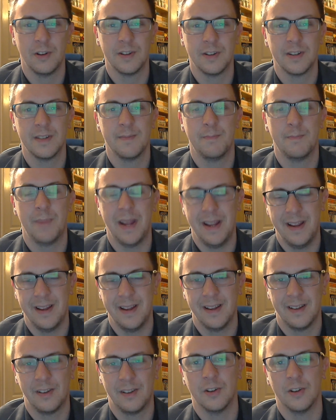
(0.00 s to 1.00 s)
Good
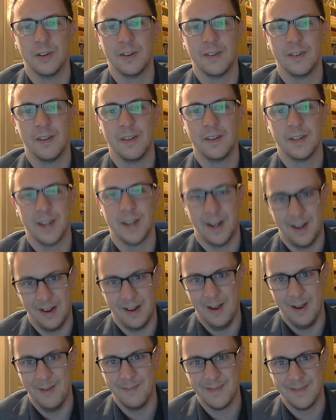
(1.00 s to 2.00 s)
beat, good
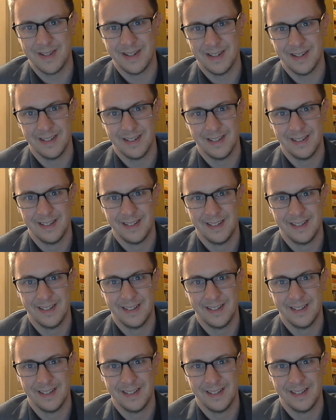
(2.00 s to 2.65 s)
times.